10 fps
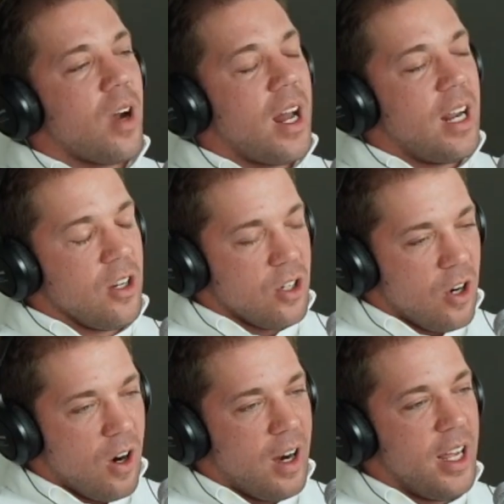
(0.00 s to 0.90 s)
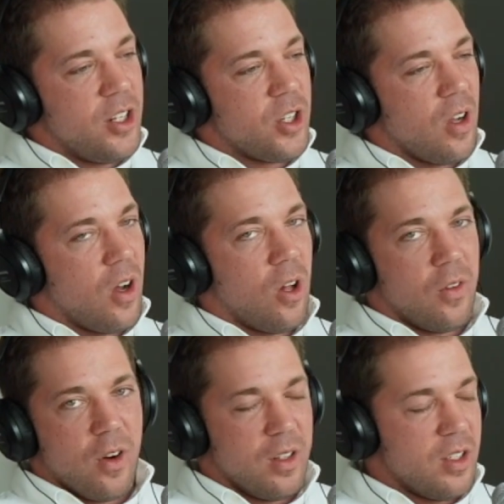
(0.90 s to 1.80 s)
try to encourage all
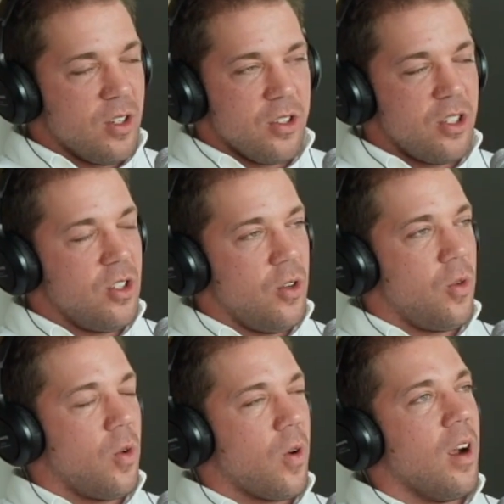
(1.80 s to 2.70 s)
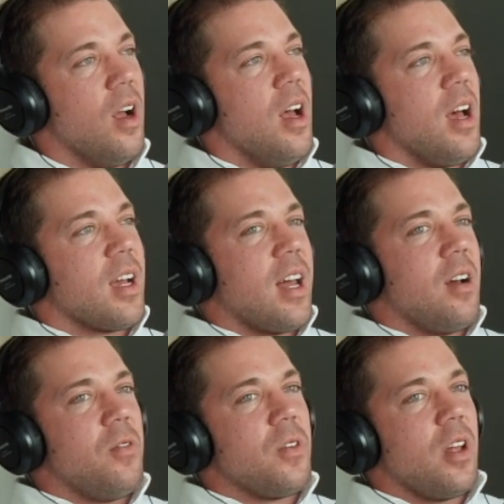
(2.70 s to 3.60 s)
of our listeners to do who are kind
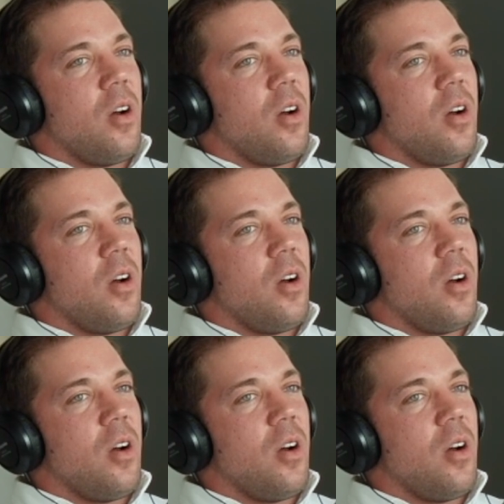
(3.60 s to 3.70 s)
of,